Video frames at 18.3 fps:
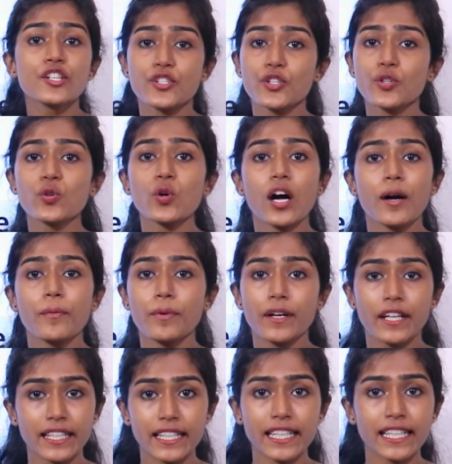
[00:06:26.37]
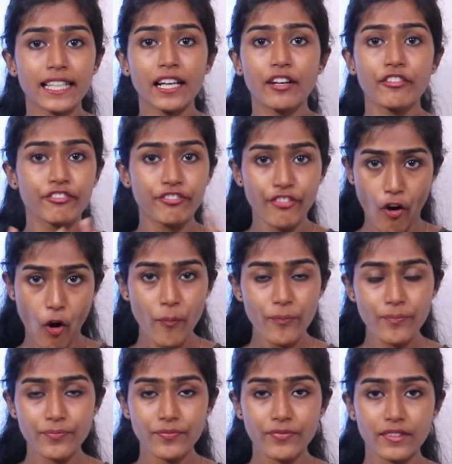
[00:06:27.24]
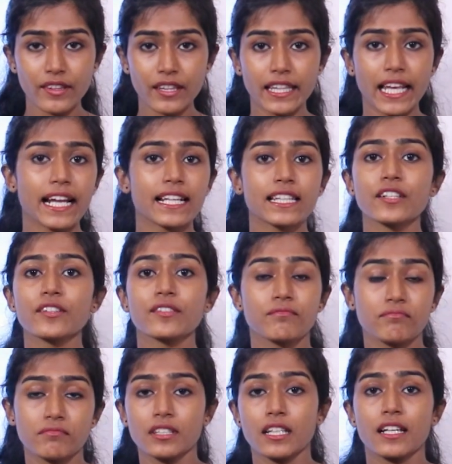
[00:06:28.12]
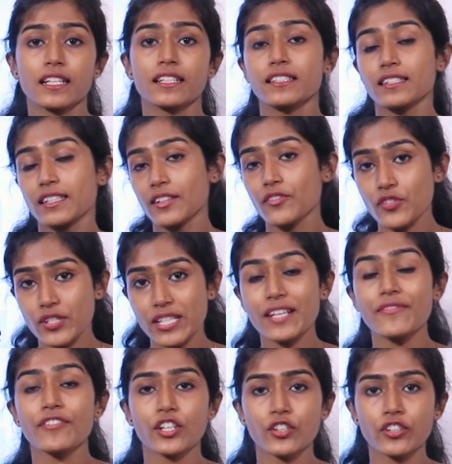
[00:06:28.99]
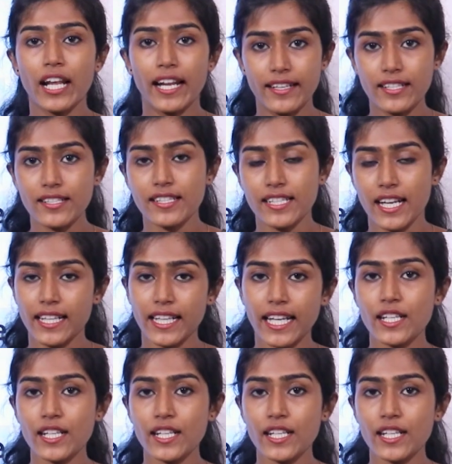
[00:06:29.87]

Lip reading: to a particular form that the receiver could understand.